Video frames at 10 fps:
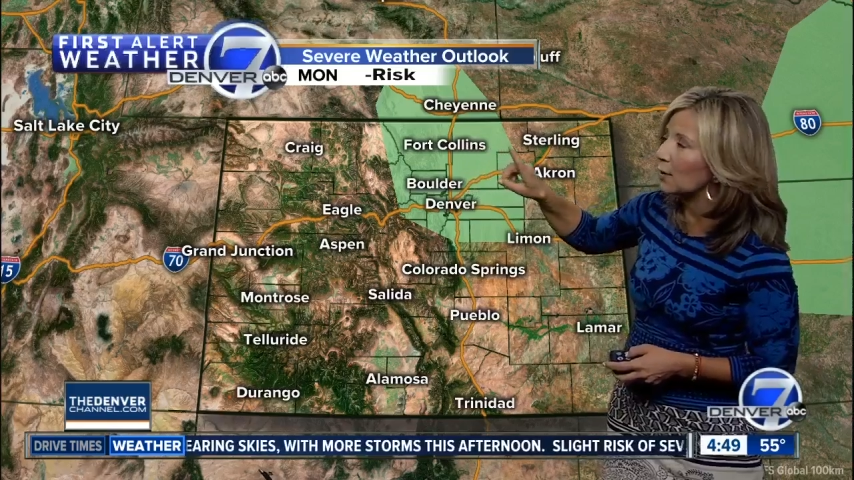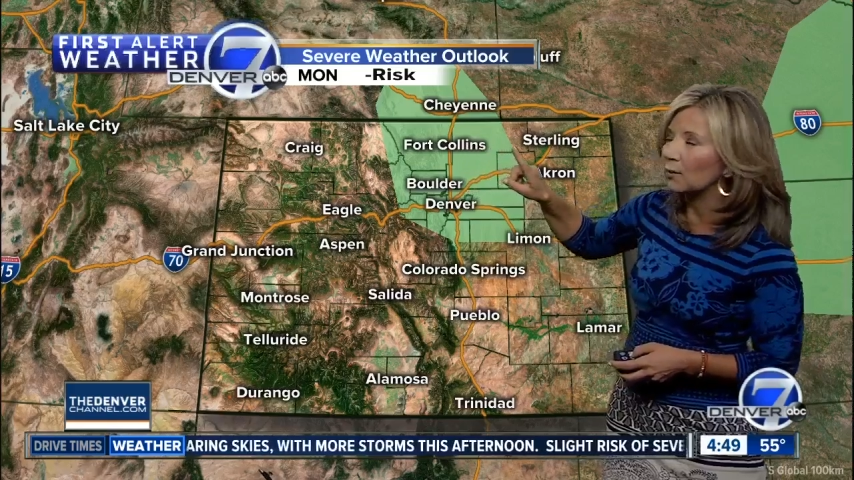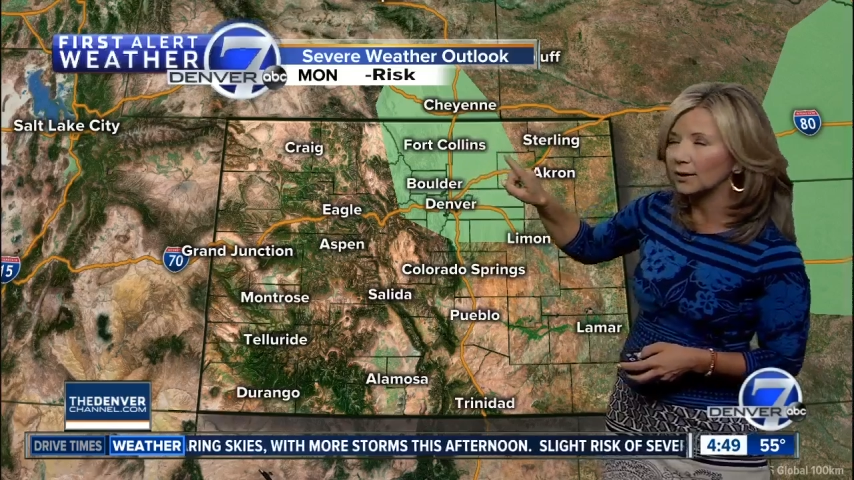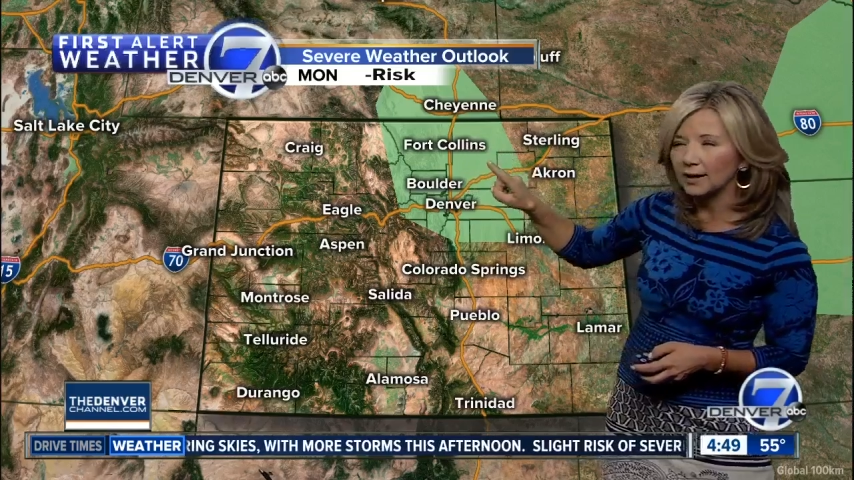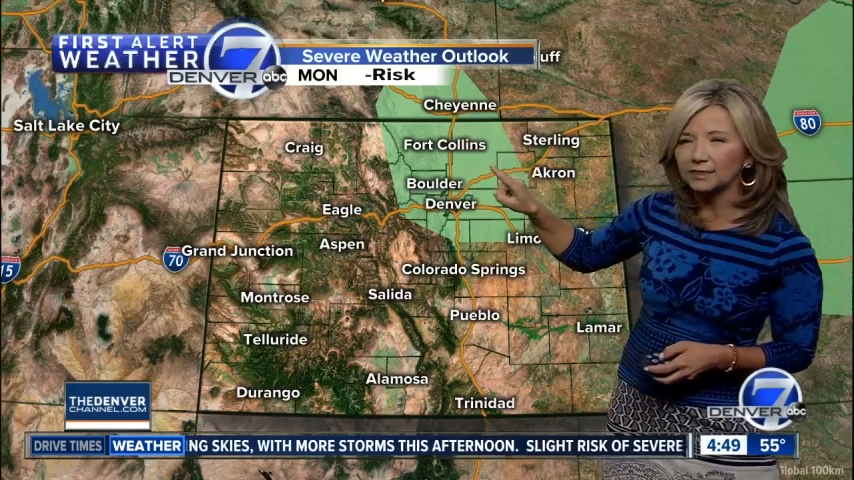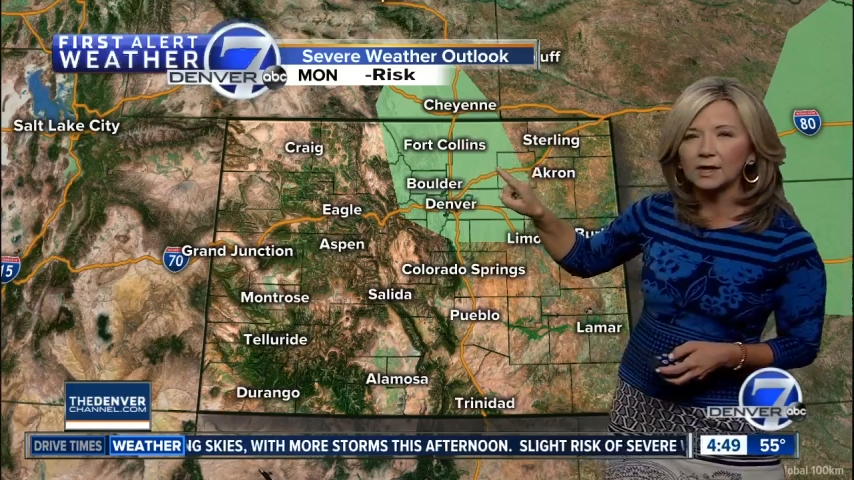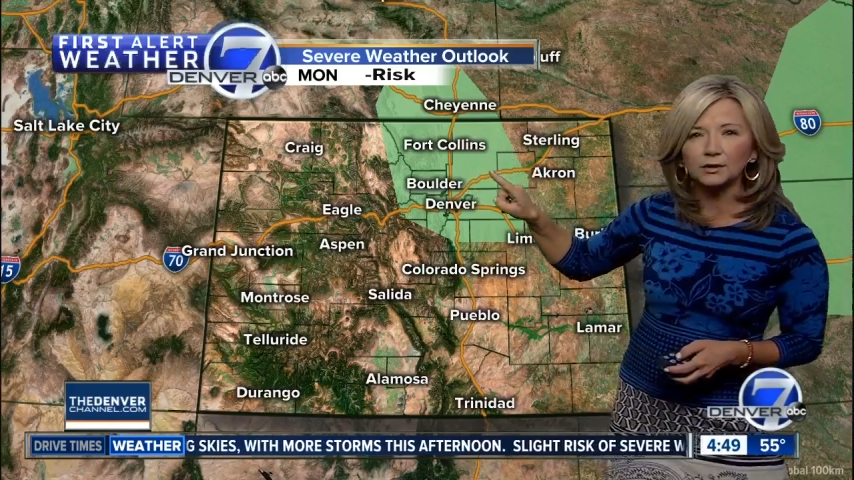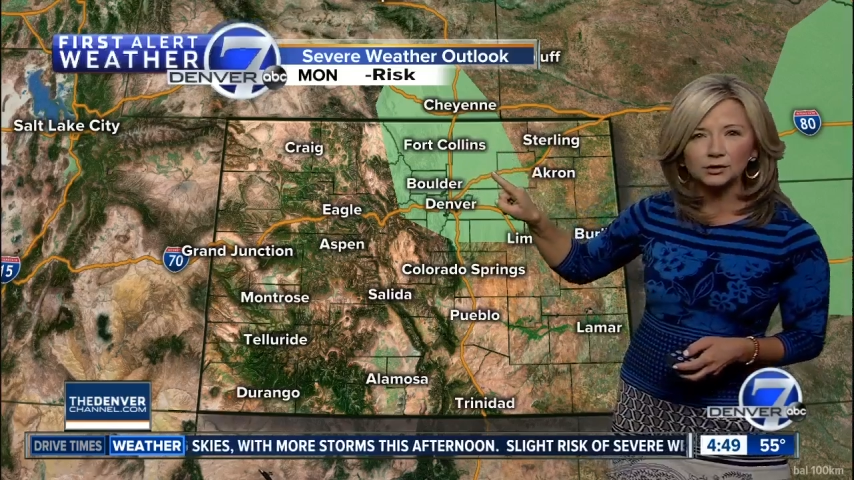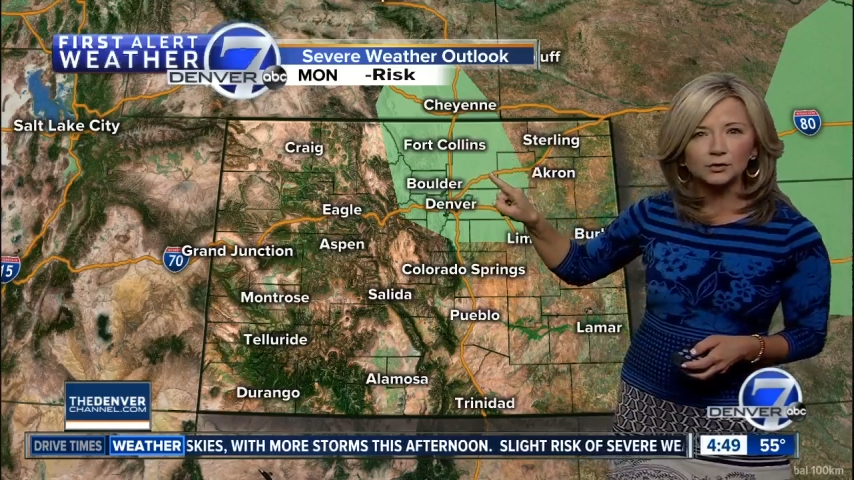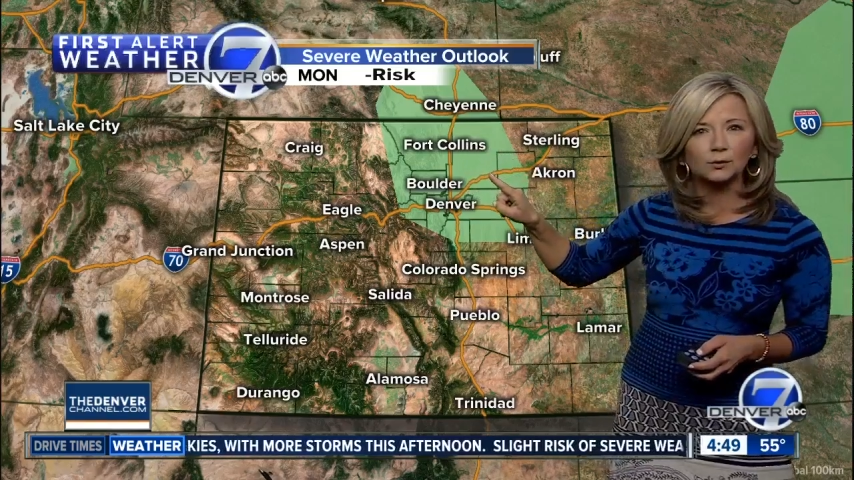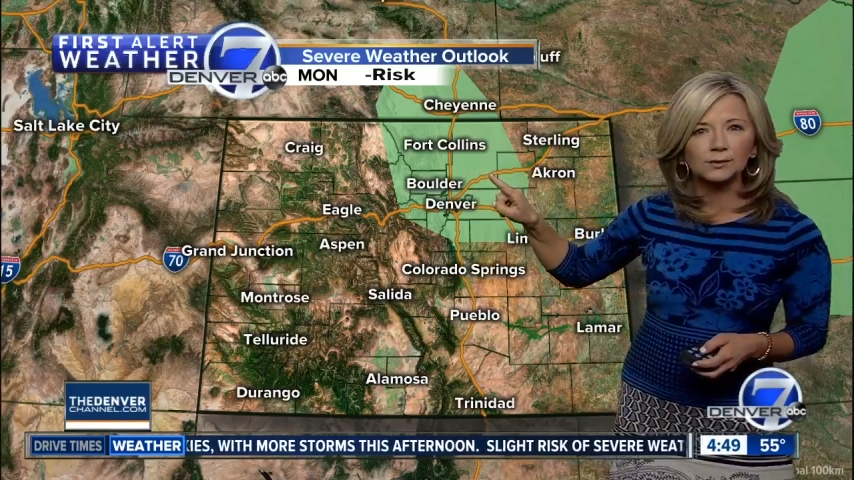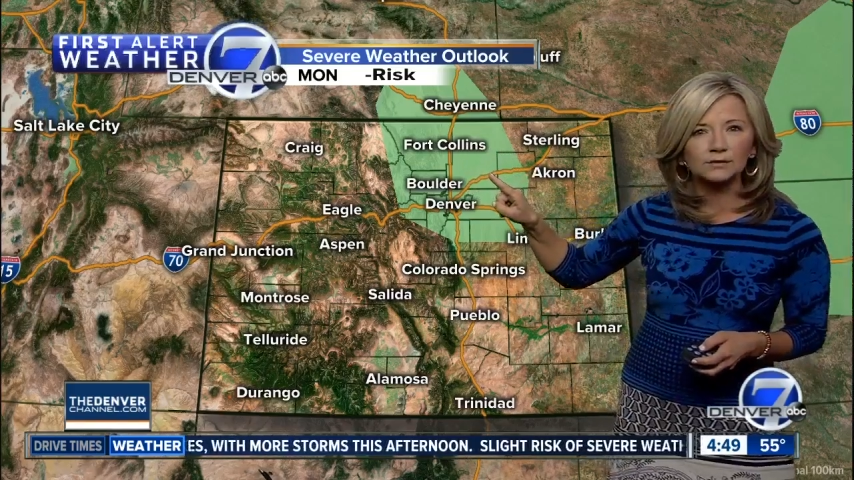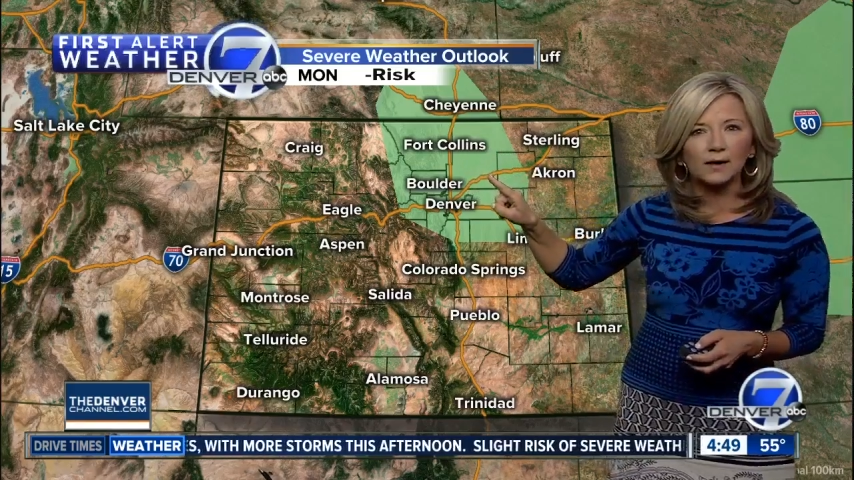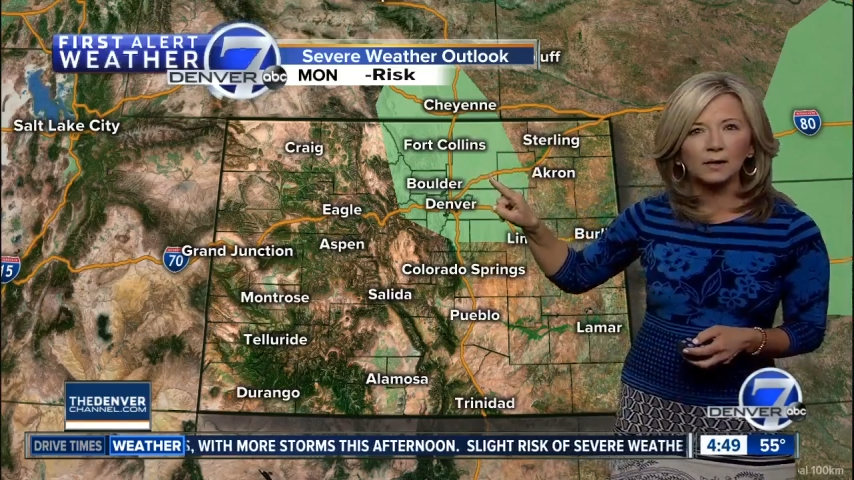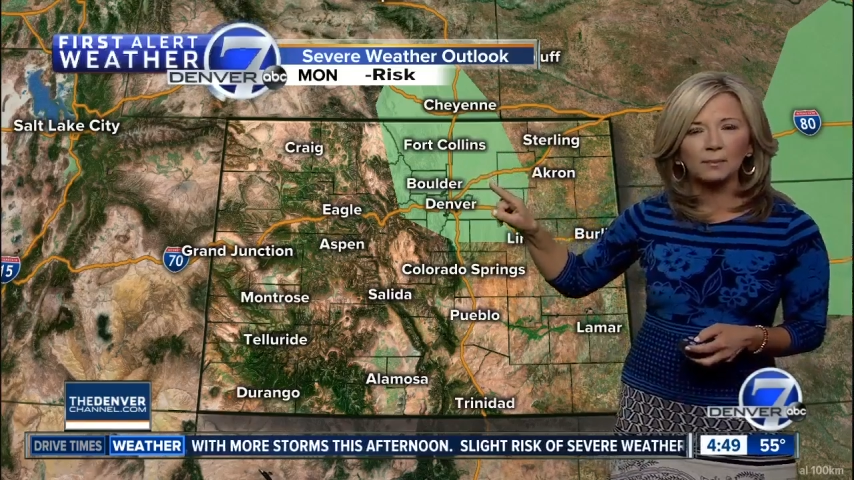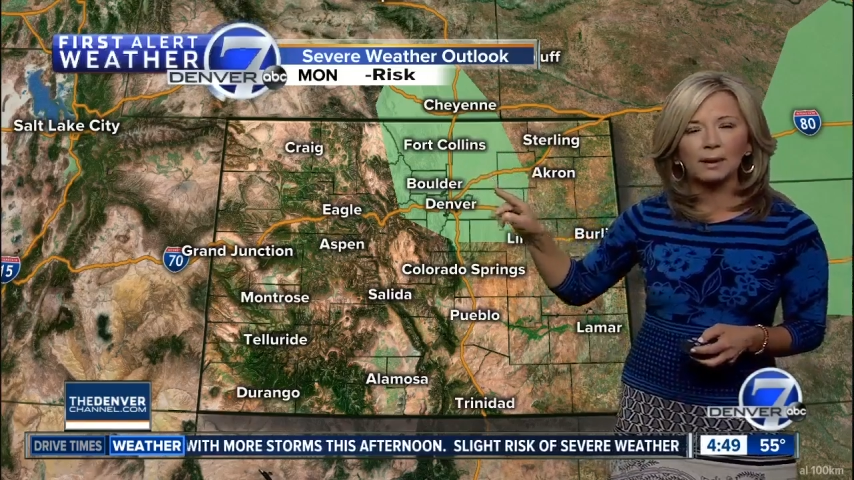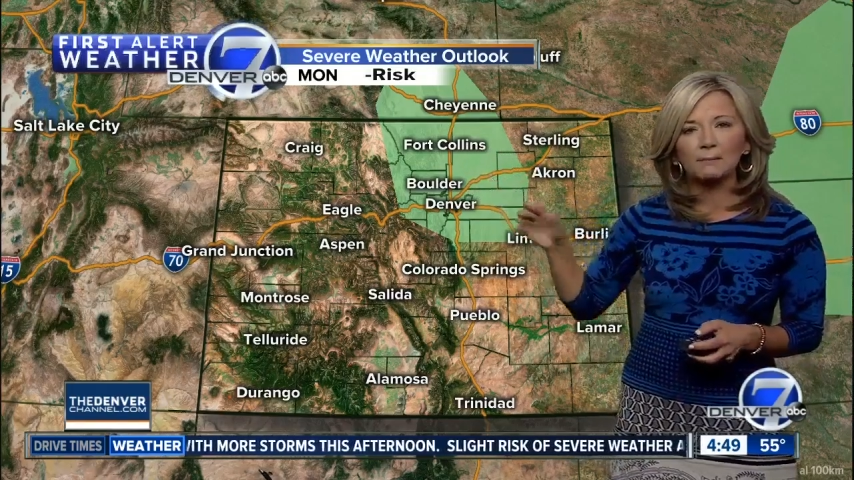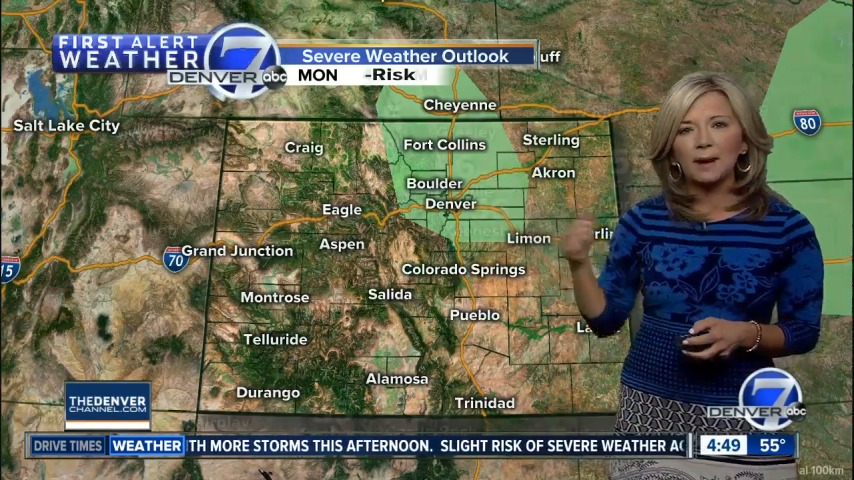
We'll get thunderstorms developing